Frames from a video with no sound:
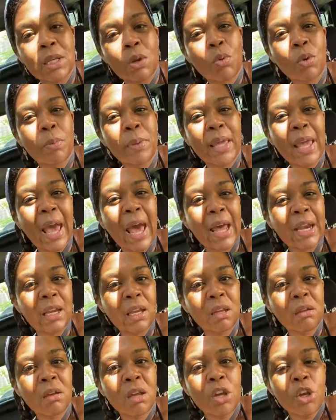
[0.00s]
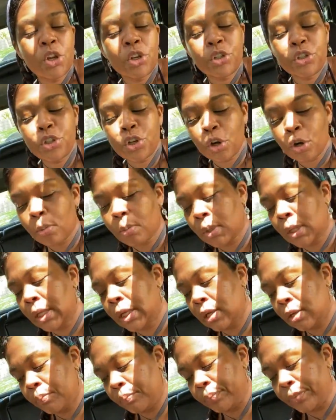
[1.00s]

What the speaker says: I will be adding dermally,